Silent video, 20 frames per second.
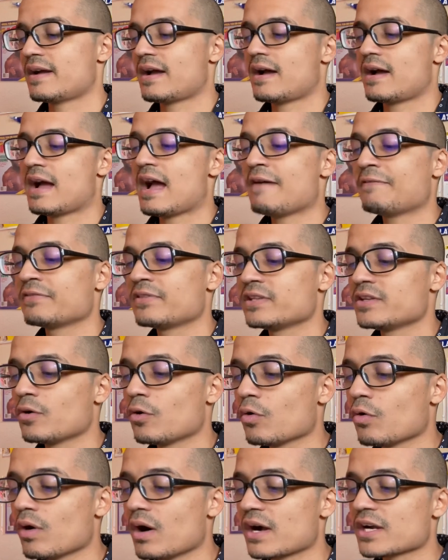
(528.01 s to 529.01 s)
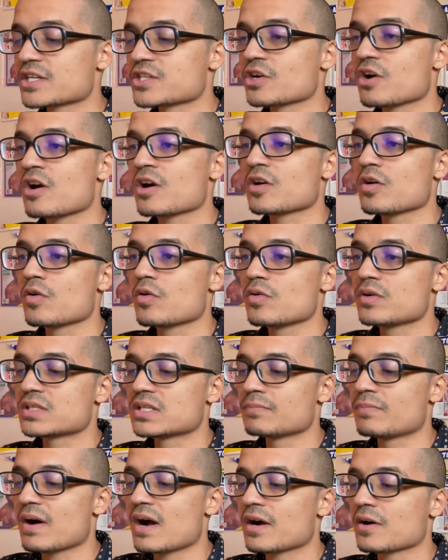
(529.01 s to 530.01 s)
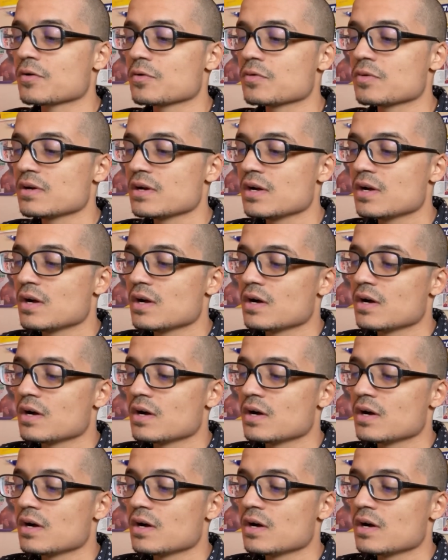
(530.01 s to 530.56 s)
after the whole Agyarko debacle.